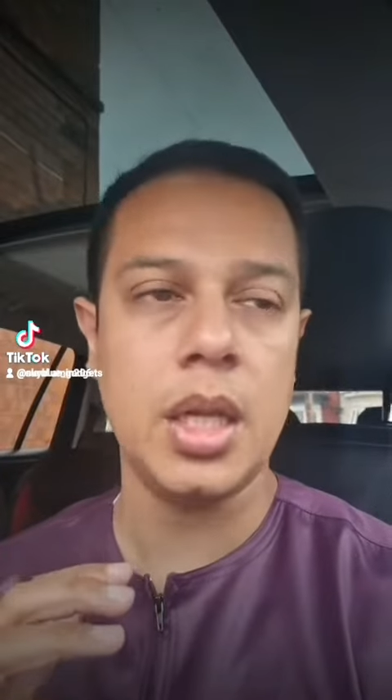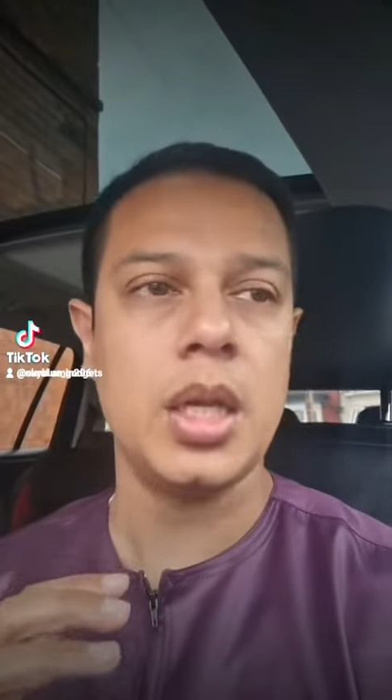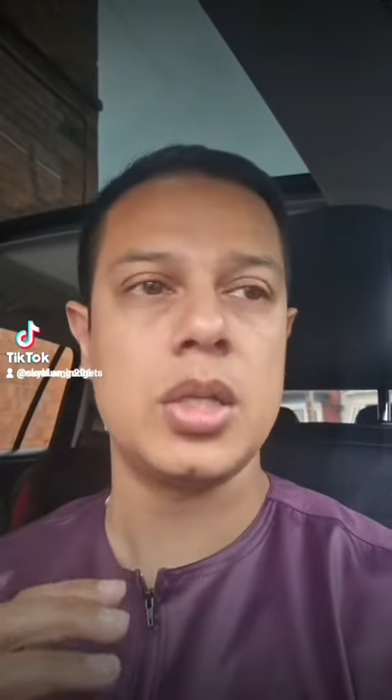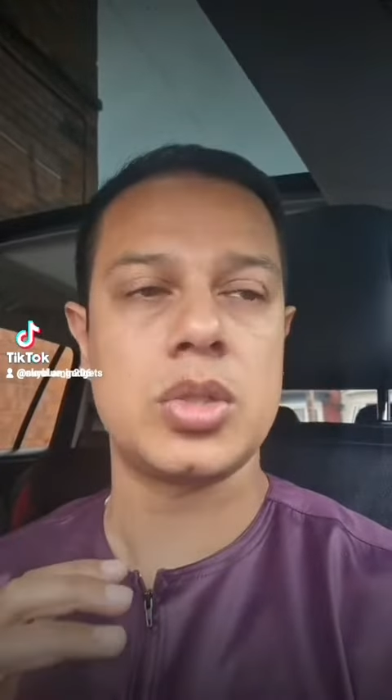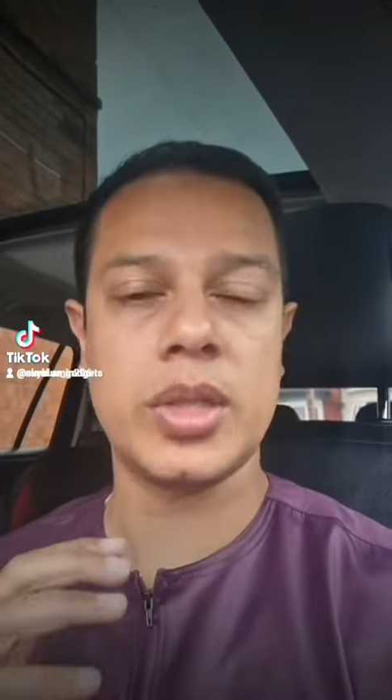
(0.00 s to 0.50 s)

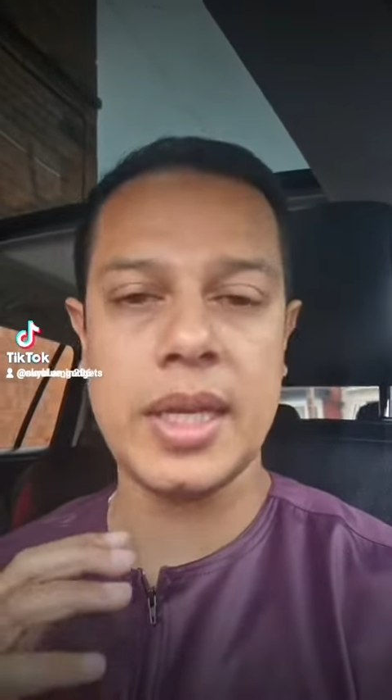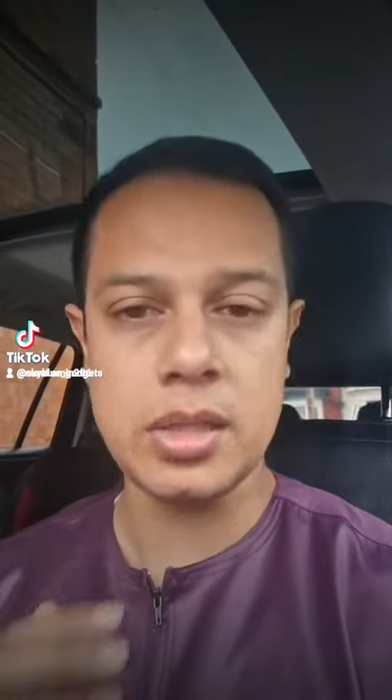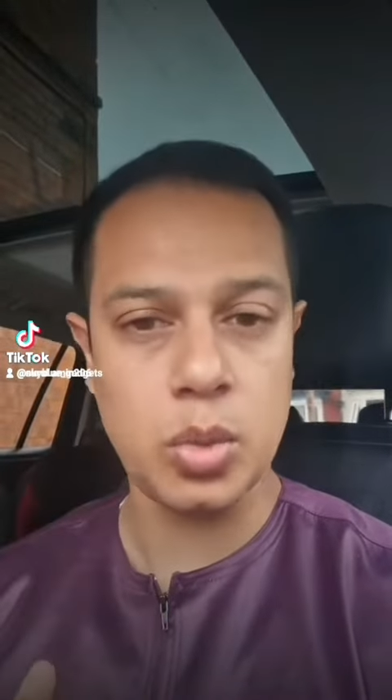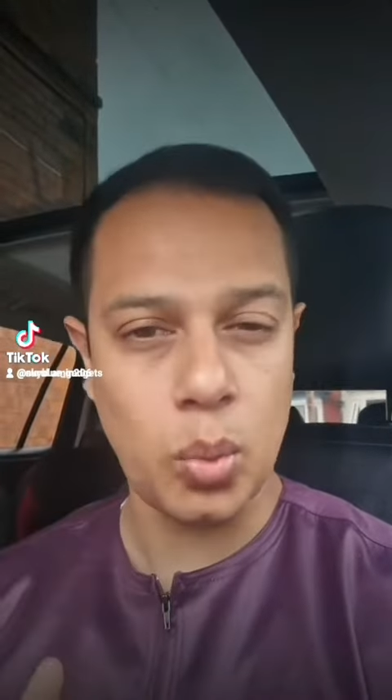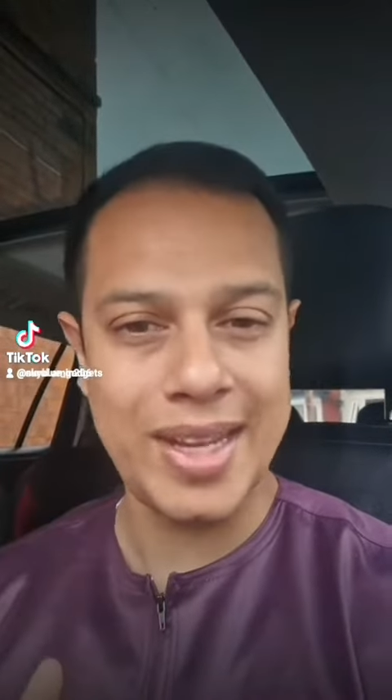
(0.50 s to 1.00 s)
So there is a
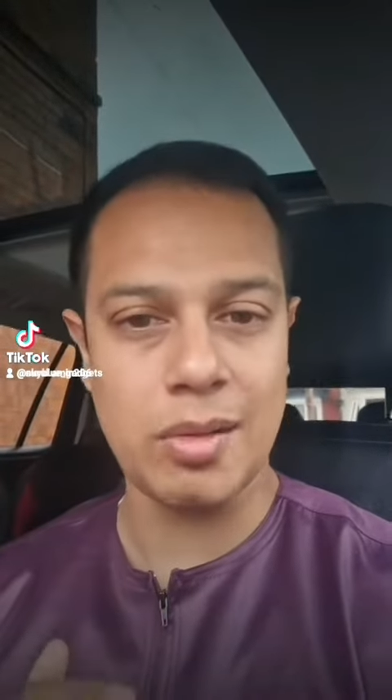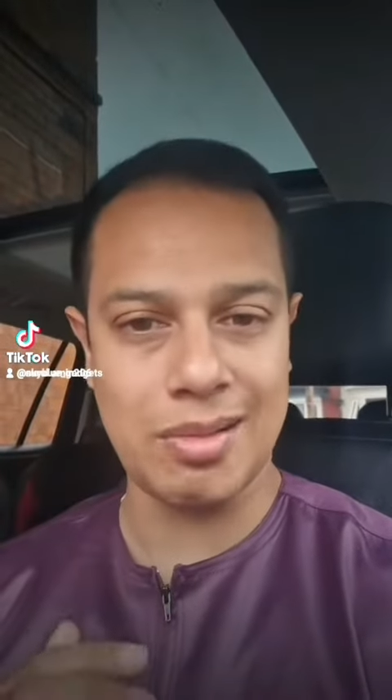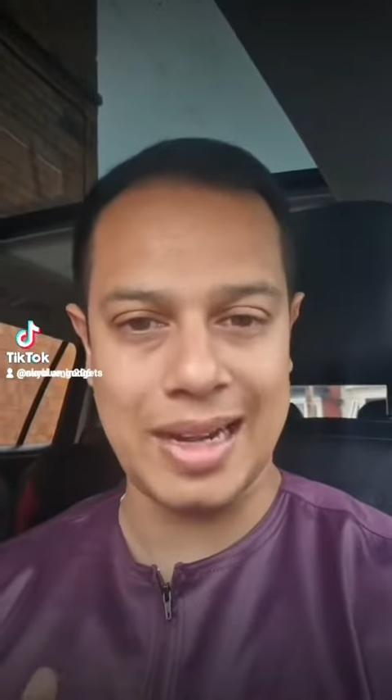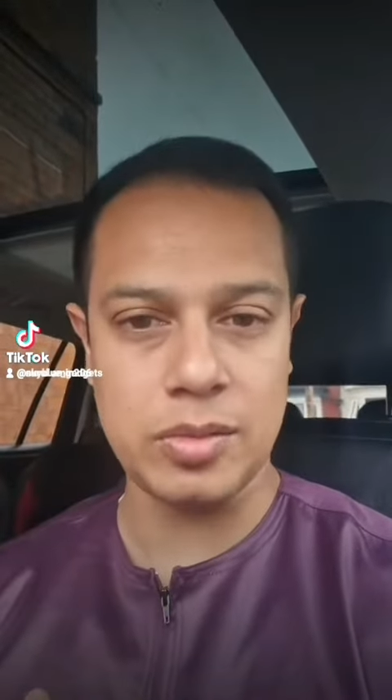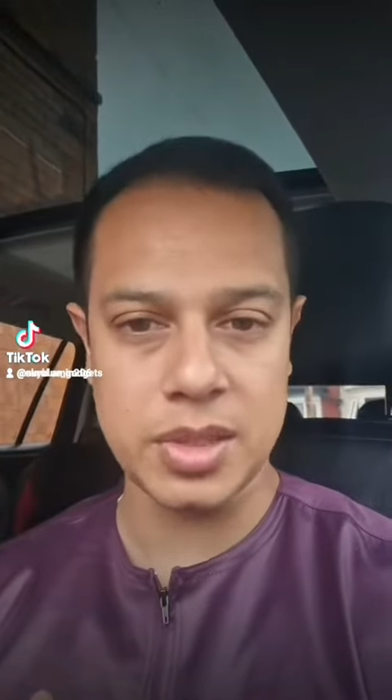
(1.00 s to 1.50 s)
way
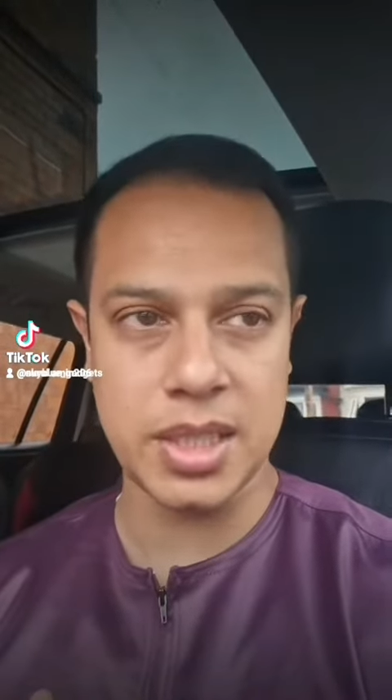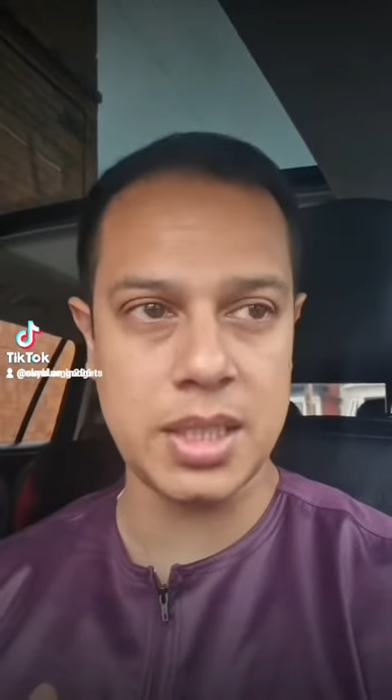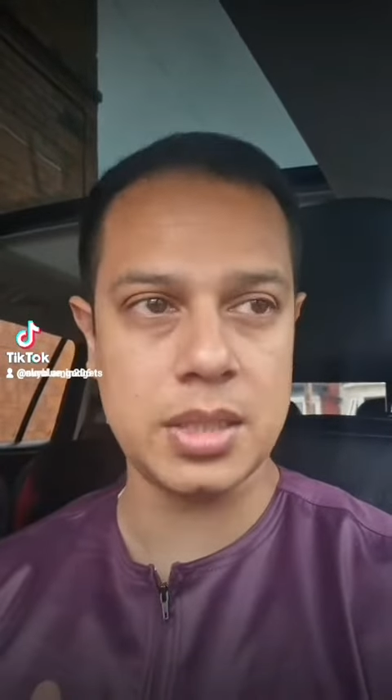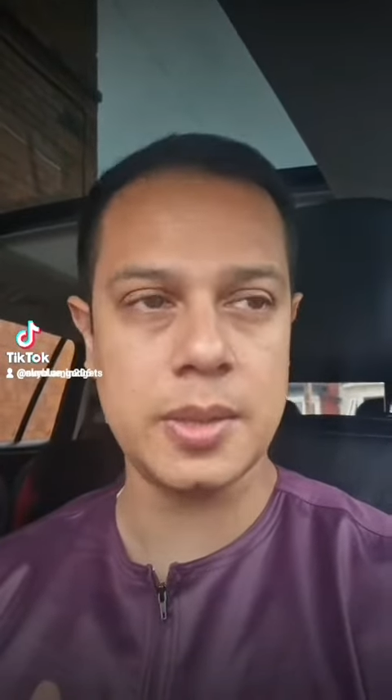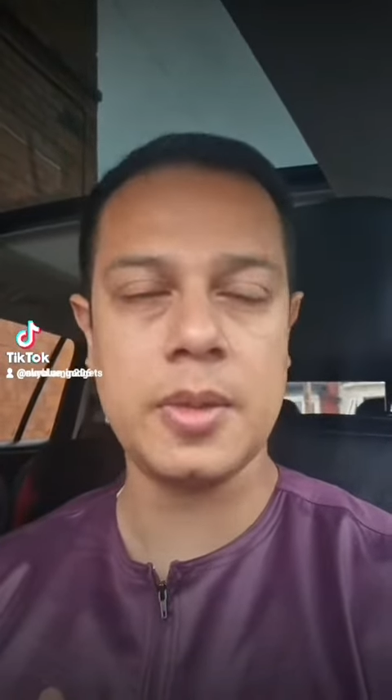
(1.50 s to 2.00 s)
around it.
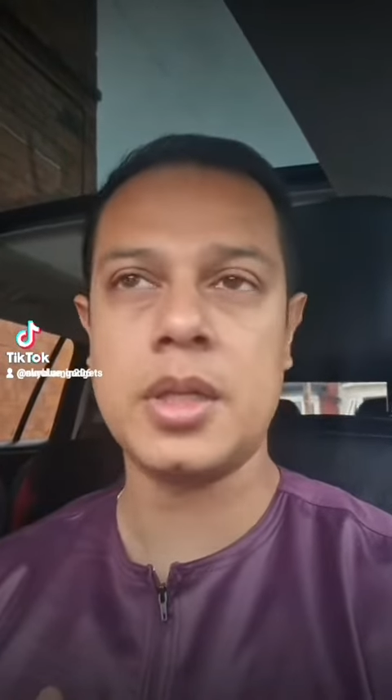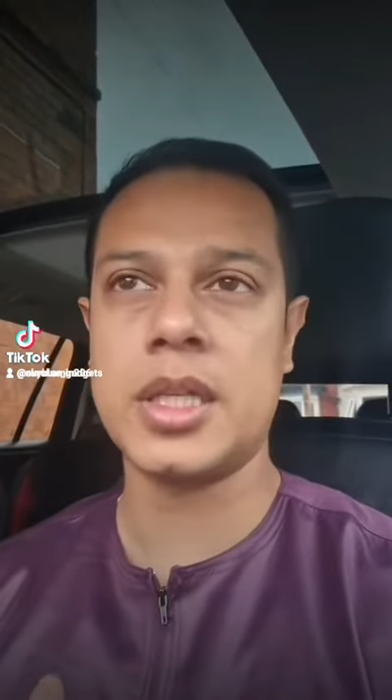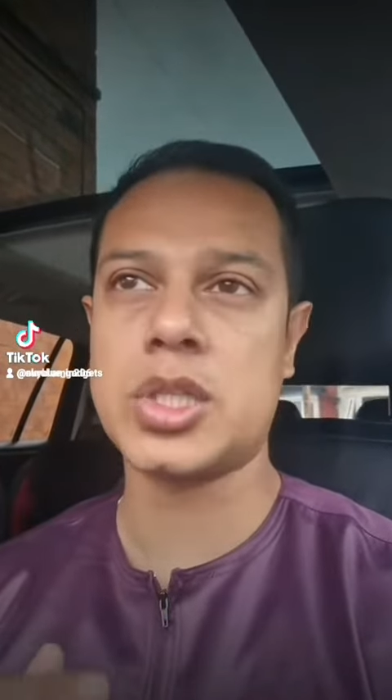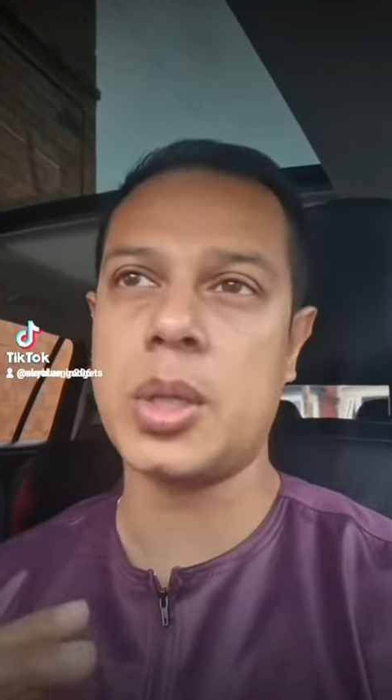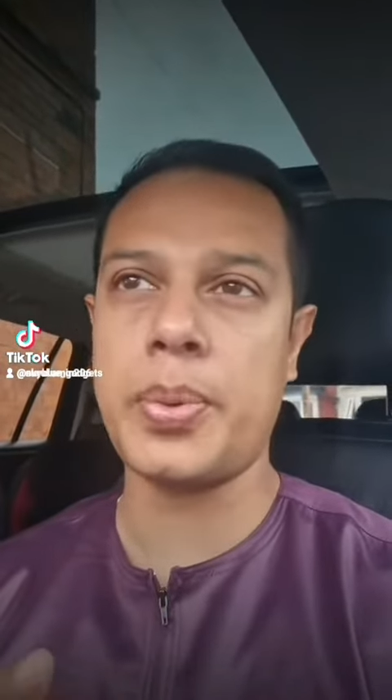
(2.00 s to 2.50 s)
There's a
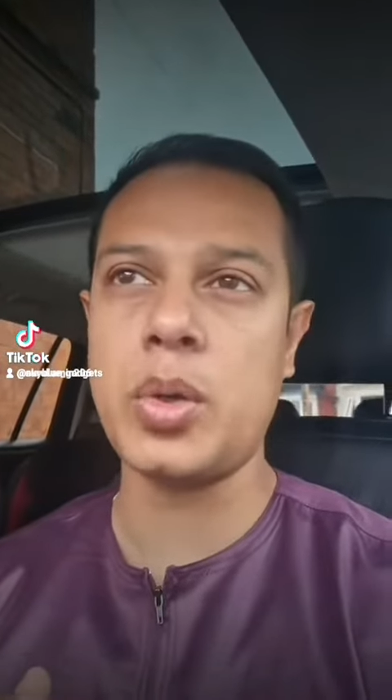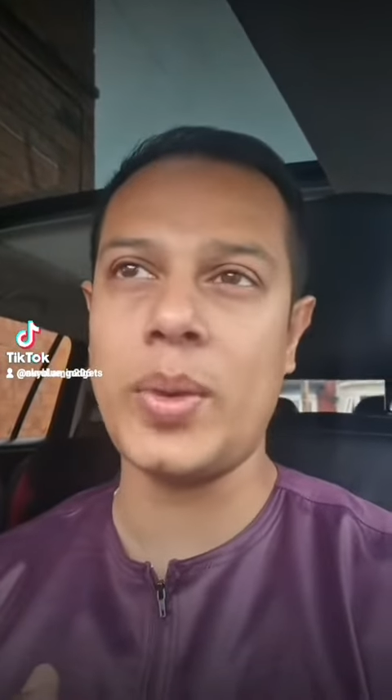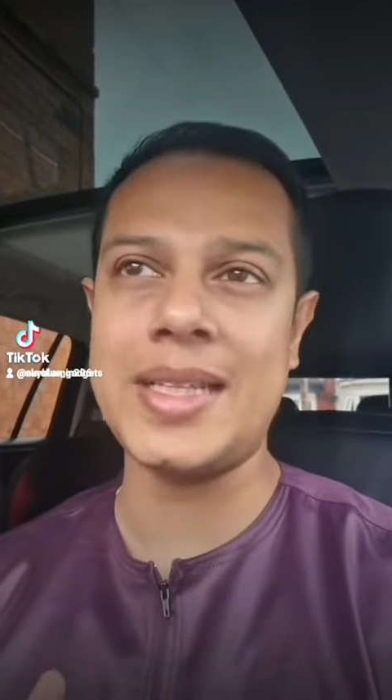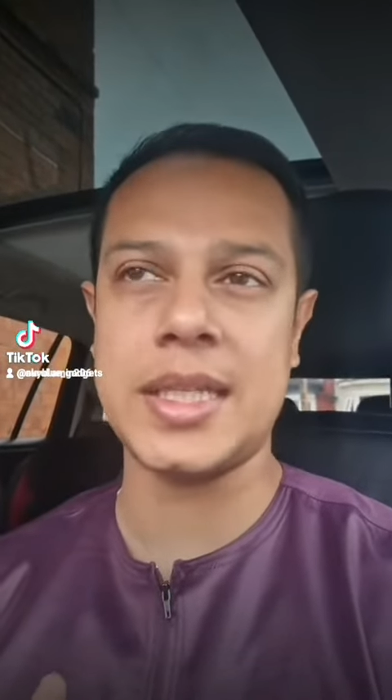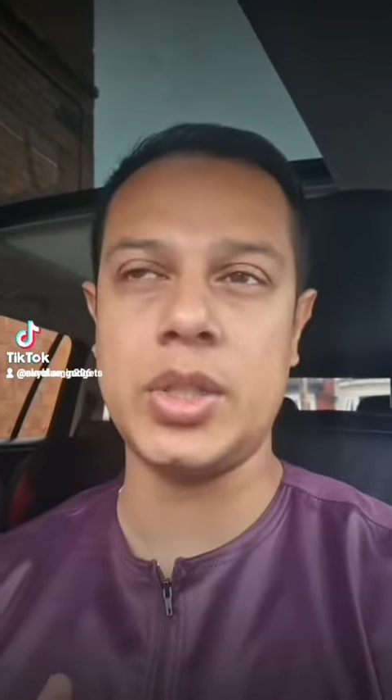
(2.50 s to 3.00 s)
couple of ways
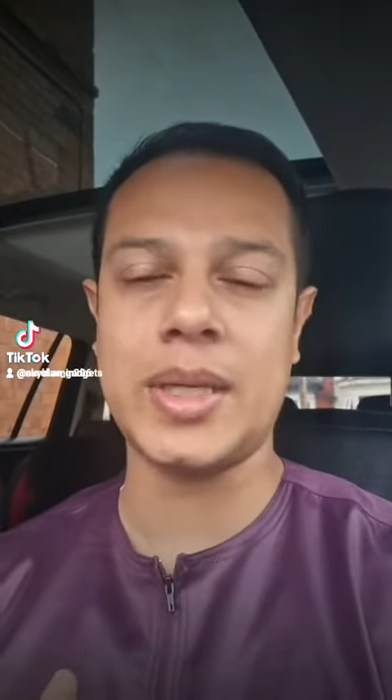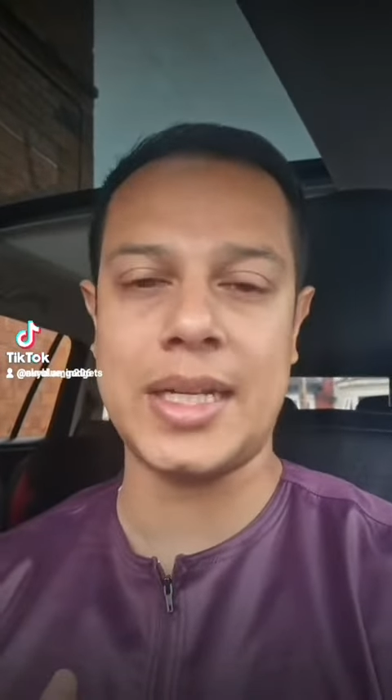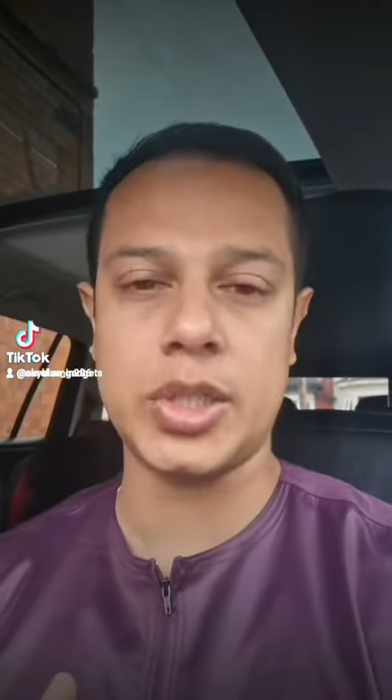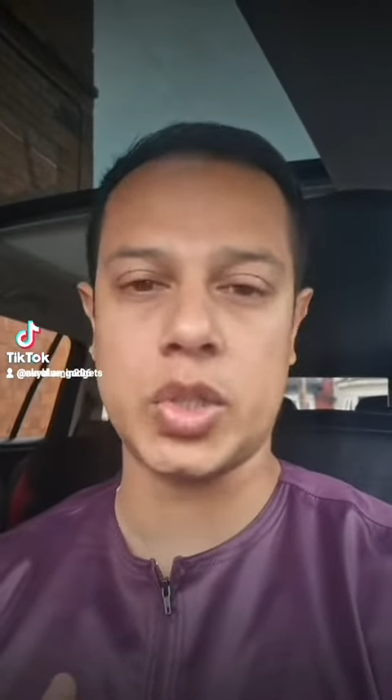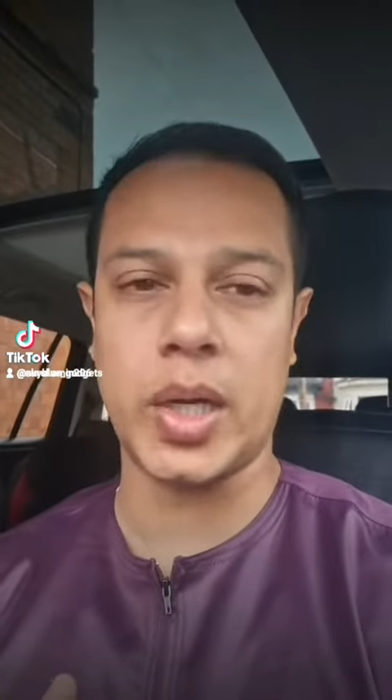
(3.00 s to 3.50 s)
that you can
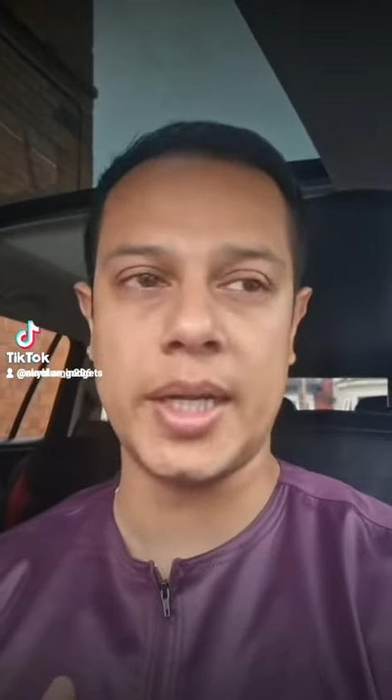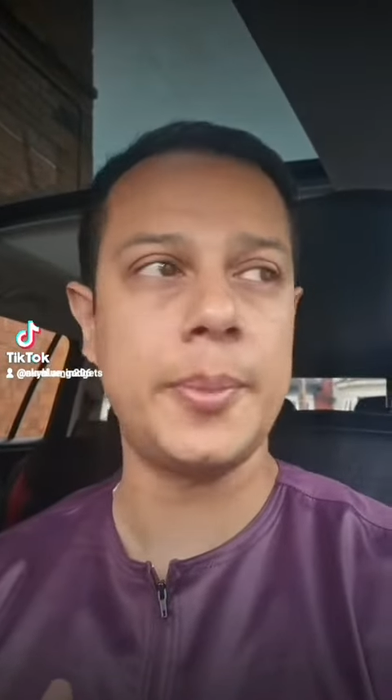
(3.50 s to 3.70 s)
try.